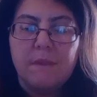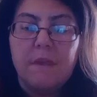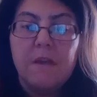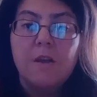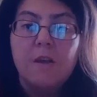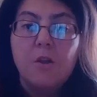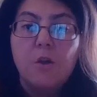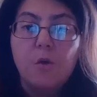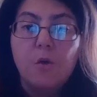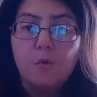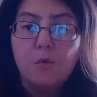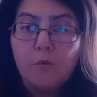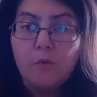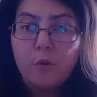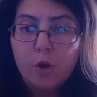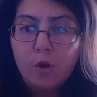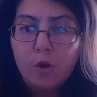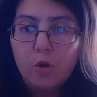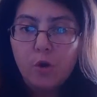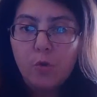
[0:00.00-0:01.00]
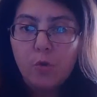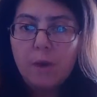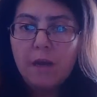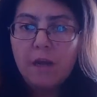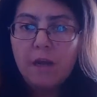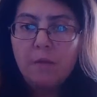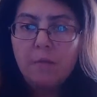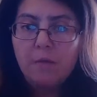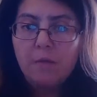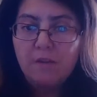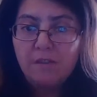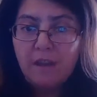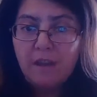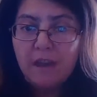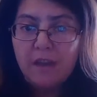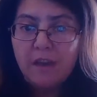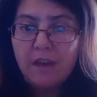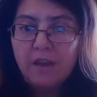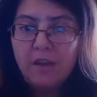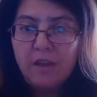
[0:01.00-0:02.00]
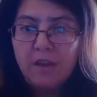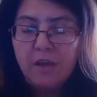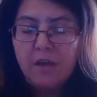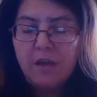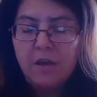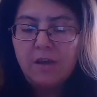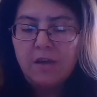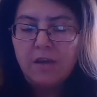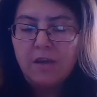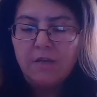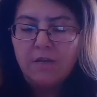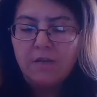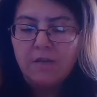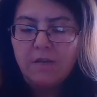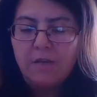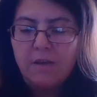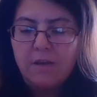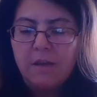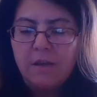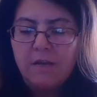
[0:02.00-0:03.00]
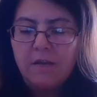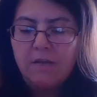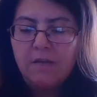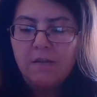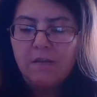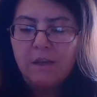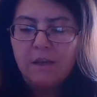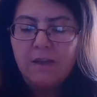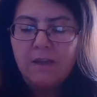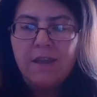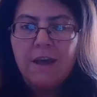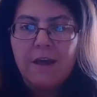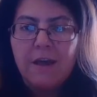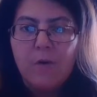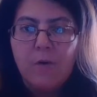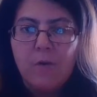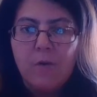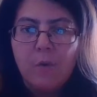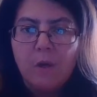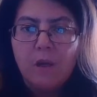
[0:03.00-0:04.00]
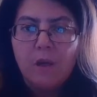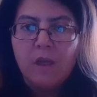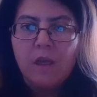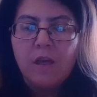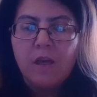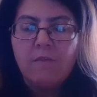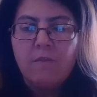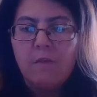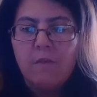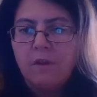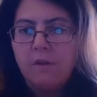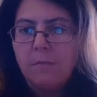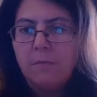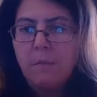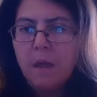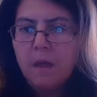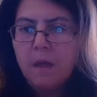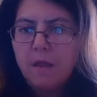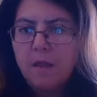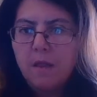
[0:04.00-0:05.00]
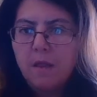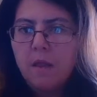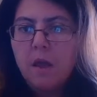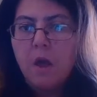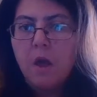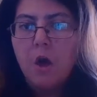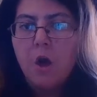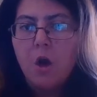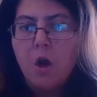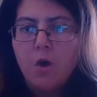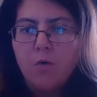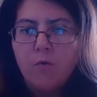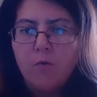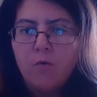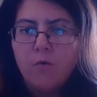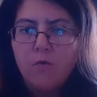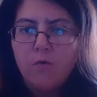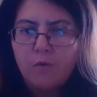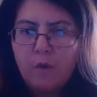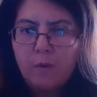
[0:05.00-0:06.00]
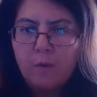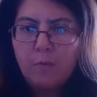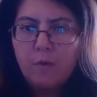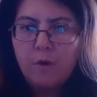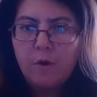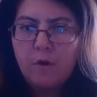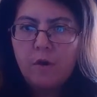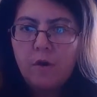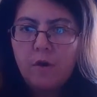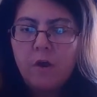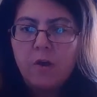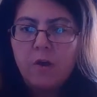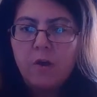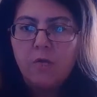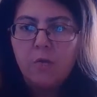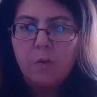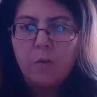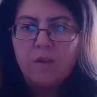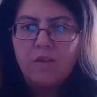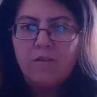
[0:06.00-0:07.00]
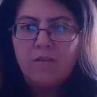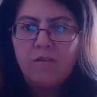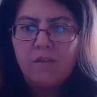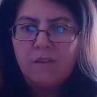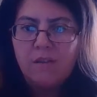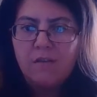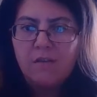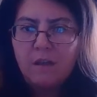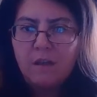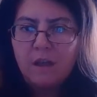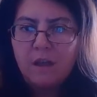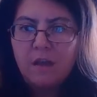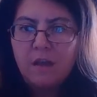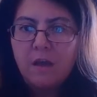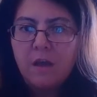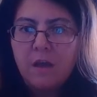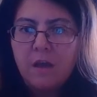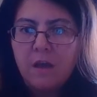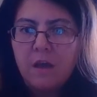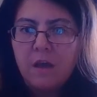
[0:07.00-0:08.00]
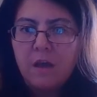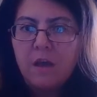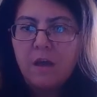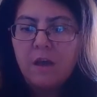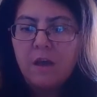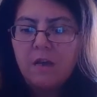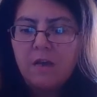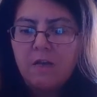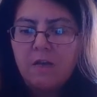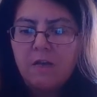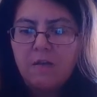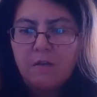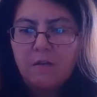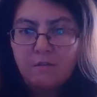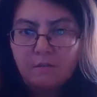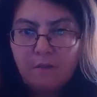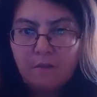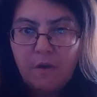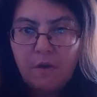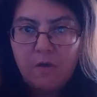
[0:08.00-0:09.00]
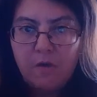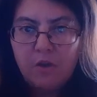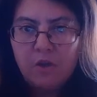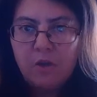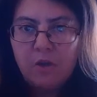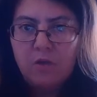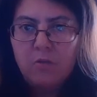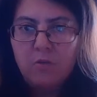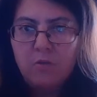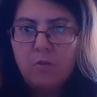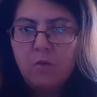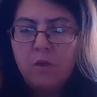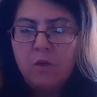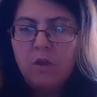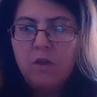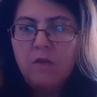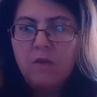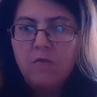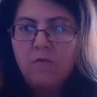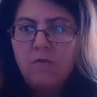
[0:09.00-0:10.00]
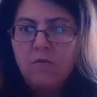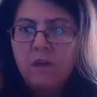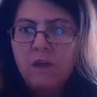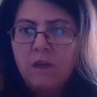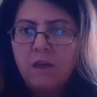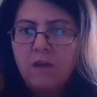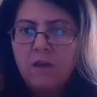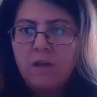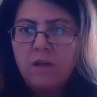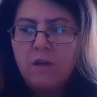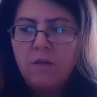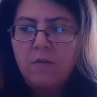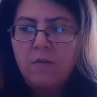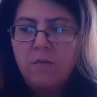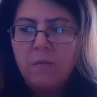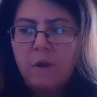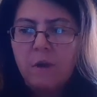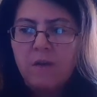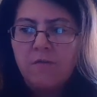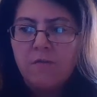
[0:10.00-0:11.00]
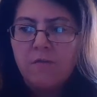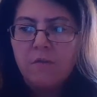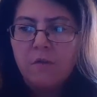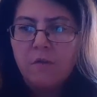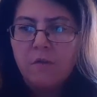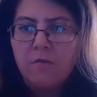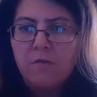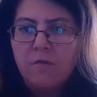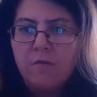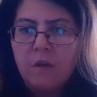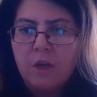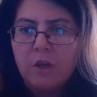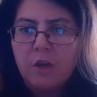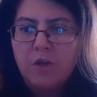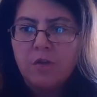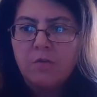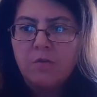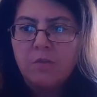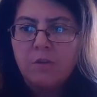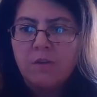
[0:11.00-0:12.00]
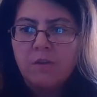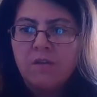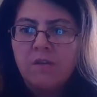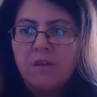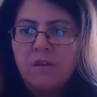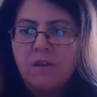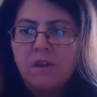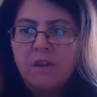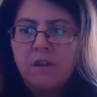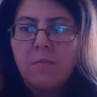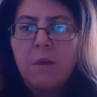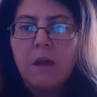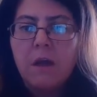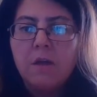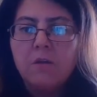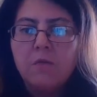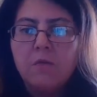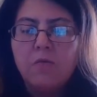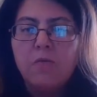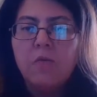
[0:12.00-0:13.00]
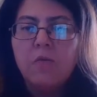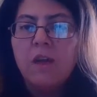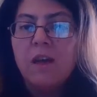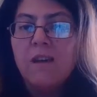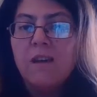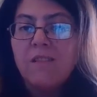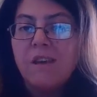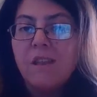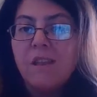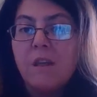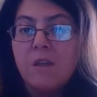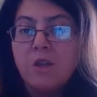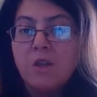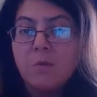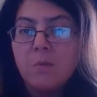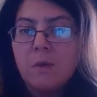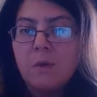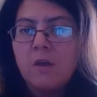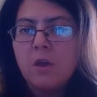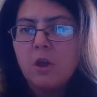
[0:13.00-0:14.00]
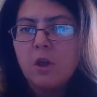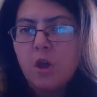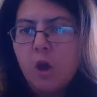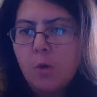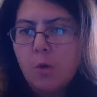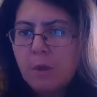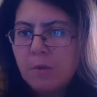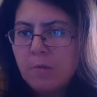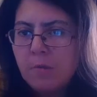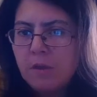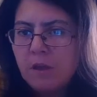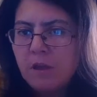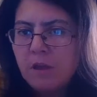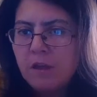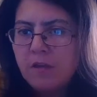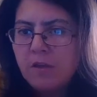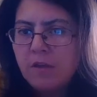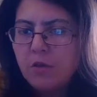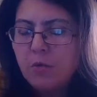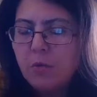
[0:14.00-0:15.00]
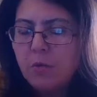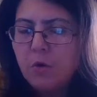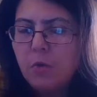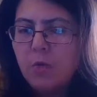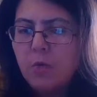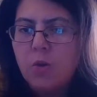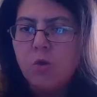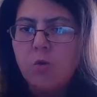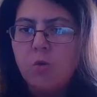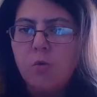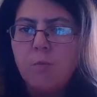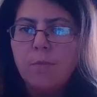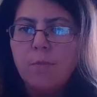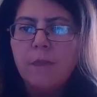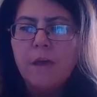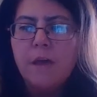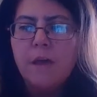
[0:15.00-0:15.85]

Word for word: Hello Virgo, my name is Agatha and this is the tarot reading for the month of November 2016. This is a very general reading. If you'd like a private consultation, please send an email to dunyazade@gmail.com. I'd be delighted to work with you.